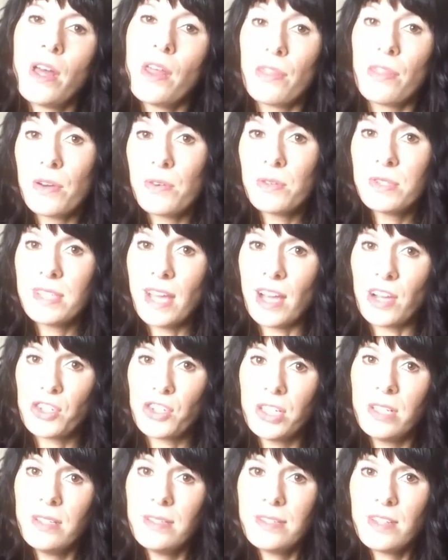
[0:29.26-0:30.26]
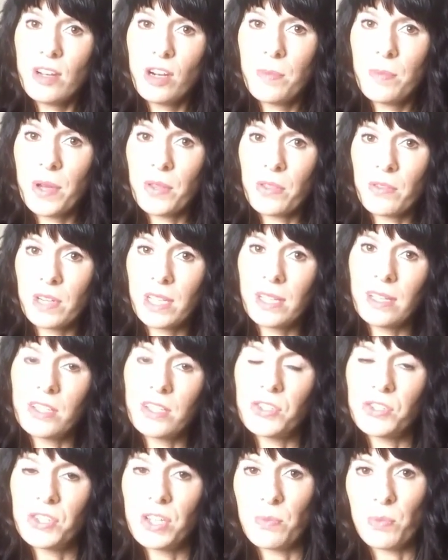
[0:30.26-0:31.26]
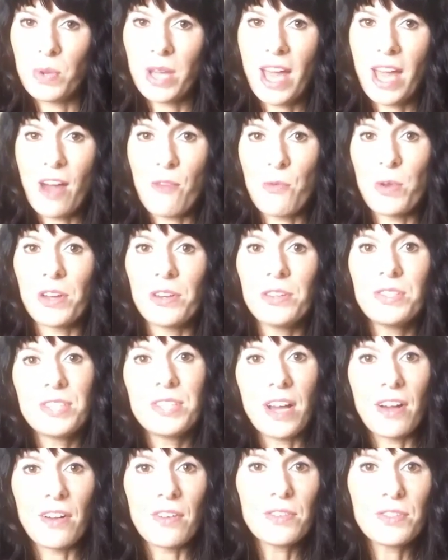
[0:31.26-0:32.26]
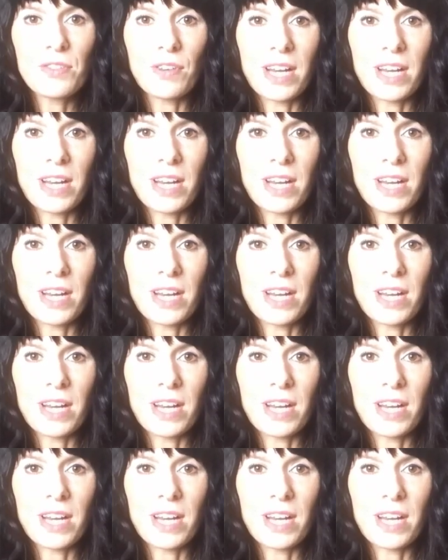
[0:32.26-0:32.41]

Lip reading: Those sections are about the relationship we have with ourselves.